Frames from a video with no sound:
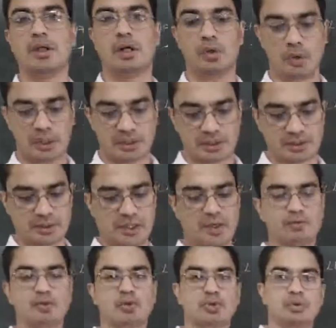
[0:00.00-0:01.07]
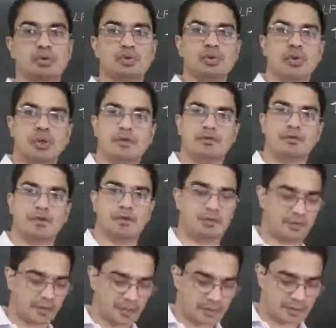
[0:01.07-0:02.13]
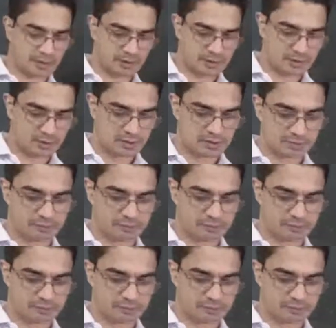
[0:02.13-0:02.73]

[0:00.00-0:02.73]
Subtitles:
Now let us come to the great